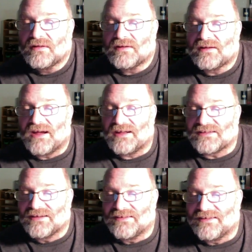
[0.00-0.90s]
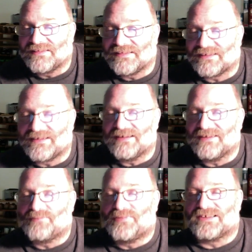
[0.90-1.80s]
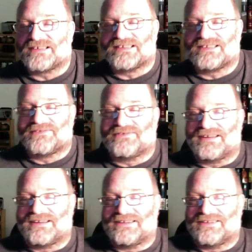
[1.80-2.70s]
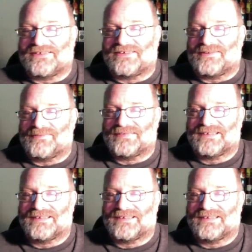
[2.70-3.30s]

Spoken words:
Cats are not the kind of pussies you want in your home.